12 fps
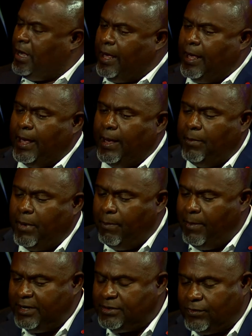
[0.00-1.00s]
Um, a
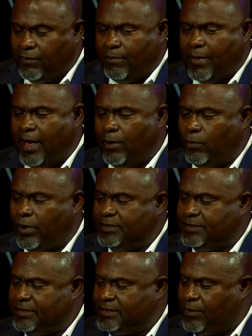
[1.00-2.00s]
mentor of mine
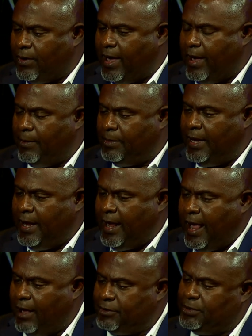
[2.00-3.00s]
once described
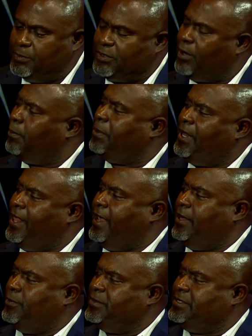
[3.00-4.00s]
how she was on a
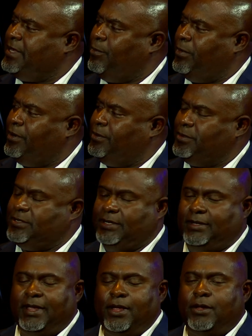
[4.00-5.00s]
plane with someone who
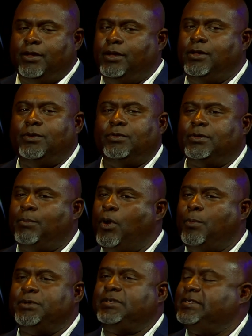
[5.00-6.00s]
she knew the
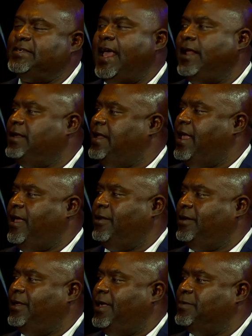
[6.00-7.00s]
moment she sat down,
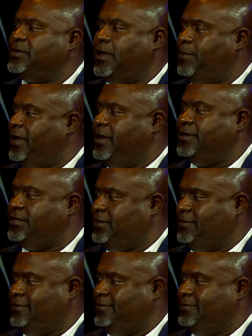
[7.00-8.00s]
it was going to be an issue.
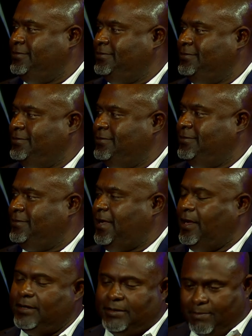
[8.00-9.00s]

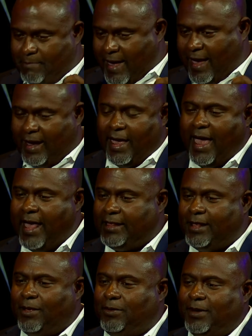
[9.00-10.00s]
Okay, MAGA hat,
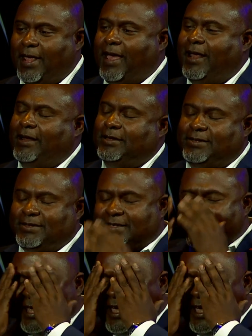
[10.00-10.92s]
the whole nine, and she's